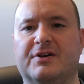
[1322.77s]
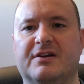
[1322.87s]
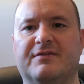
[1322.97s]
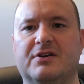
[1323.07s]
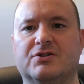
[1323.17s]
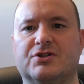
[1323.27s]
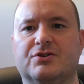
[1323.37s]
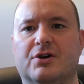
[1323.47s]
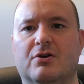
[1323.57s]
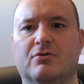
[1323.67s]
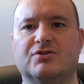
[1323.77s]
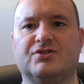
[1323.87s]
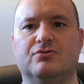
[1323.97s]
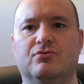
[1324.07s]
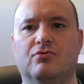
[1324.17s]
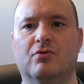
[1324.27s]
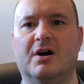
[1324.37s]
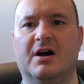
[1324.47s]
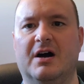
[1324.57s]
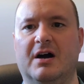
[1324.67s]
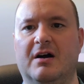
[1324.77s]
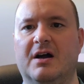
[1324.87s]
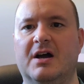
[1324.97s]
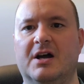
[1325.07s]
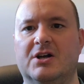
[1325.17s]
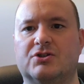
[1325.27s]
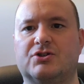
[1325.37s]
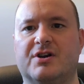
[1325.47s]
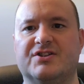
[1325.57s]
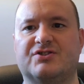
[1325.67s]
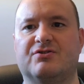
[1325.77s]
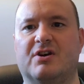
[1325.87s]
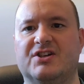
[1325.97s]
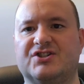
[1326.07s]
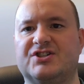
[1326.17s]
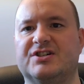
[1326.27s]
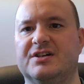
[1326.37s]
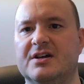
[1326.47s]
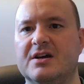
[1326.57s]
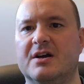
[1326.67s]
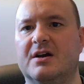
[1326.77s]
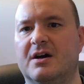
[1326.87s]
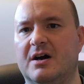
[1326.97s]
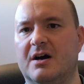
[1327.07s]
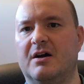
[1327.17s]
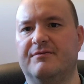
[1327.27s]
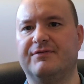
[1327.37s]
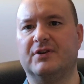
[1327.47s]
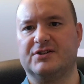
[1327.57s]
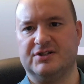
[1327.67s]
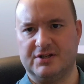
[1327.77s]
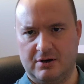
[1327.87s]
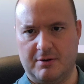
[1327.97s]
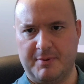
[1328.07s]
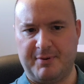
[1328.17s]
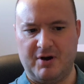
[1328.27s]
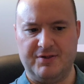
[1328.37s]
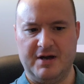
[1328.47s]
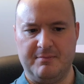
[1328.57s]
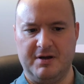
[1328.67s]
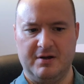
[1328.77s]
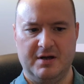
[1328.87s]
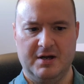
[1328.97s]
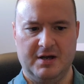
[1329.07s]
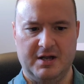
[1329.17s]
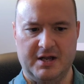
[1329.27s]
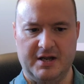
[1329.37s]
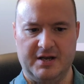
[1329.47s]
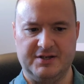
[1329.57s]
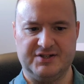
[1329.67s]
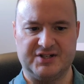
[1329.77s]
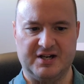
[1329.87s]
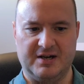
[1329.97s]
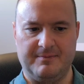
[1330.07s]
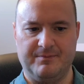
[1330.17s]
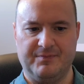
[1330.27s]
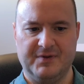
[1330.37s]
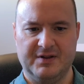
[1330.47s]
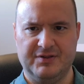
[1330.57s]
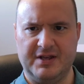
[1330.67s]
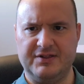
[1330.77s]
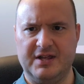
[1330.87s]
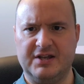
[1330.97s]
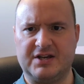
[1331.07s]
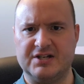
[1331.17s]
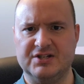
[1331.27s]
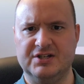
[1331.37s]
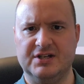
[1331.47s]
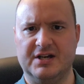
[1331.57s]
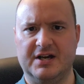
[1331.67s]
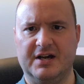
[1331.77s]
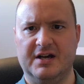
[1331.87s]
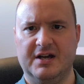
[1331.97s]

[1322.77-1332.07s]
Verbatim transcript: forgiving to those who transgressed, inflicted harm upon them, and um, they, they can